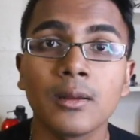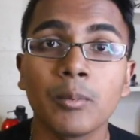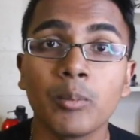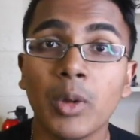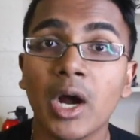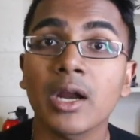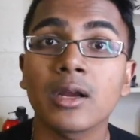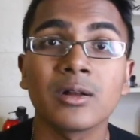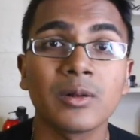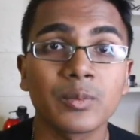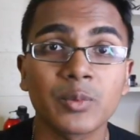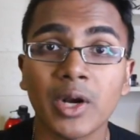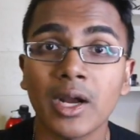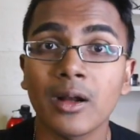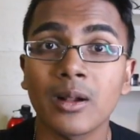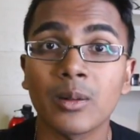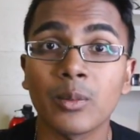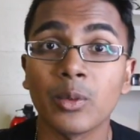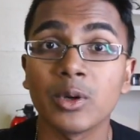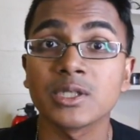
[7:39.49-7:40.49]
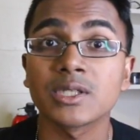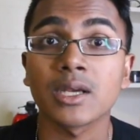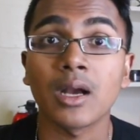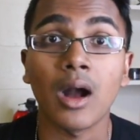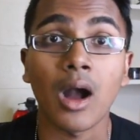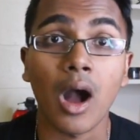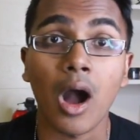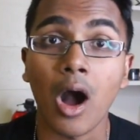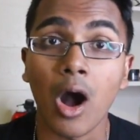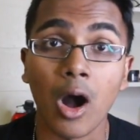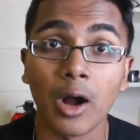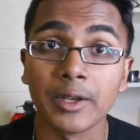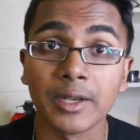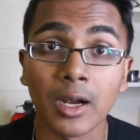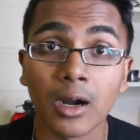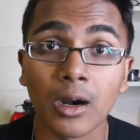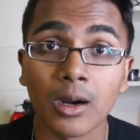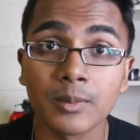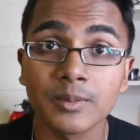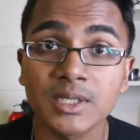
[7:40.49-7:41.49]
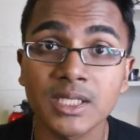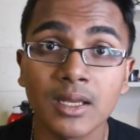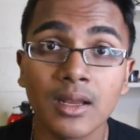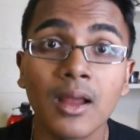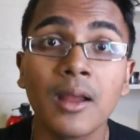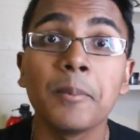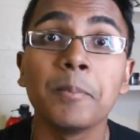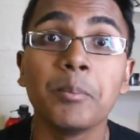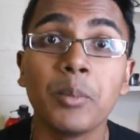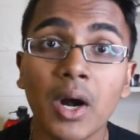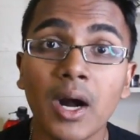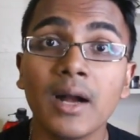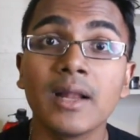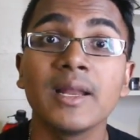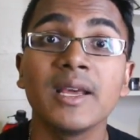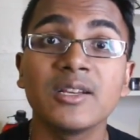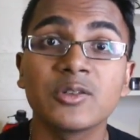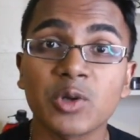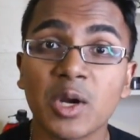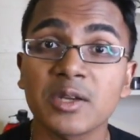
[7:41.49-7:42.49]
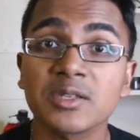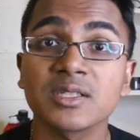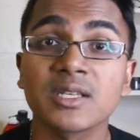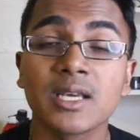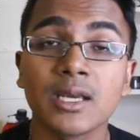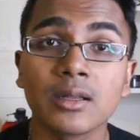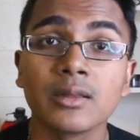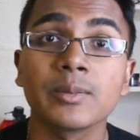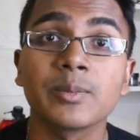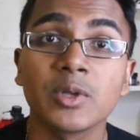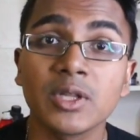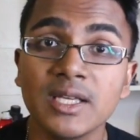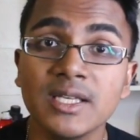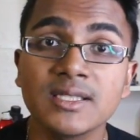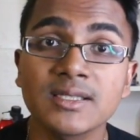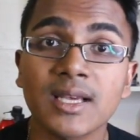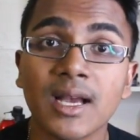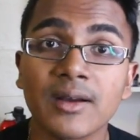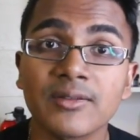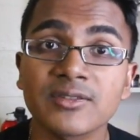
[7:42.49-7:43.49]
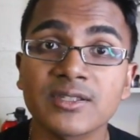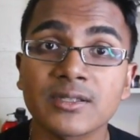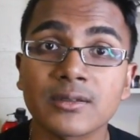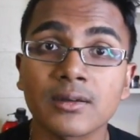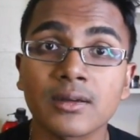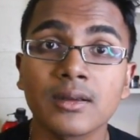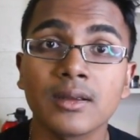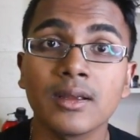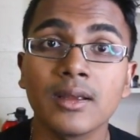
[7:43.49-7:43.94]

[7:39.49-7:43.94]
Michael Brown was unarmed, but he tried to kill a police officer.